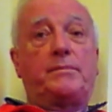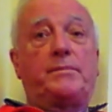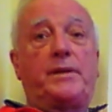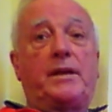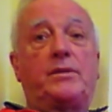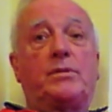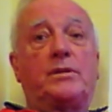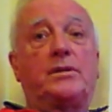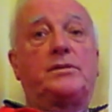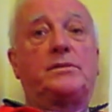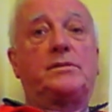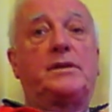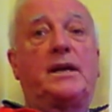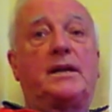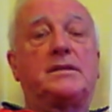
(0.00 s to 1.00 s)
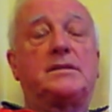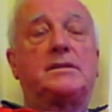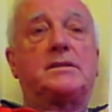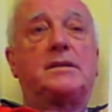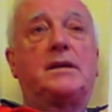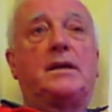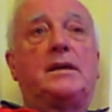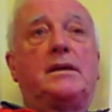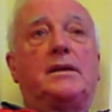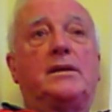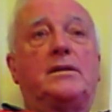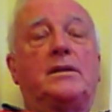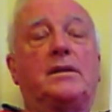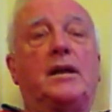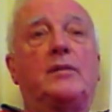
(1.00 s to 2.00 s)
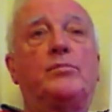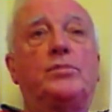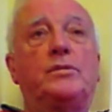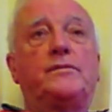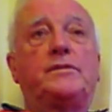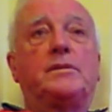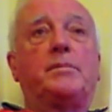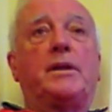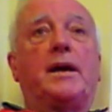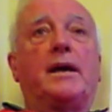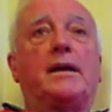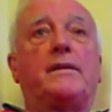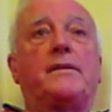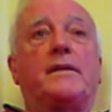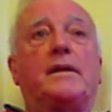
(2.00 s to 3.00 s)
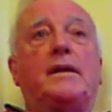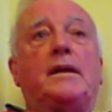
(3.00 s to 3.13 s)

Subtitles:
played 1 or 2 dances until I moved to Blythe,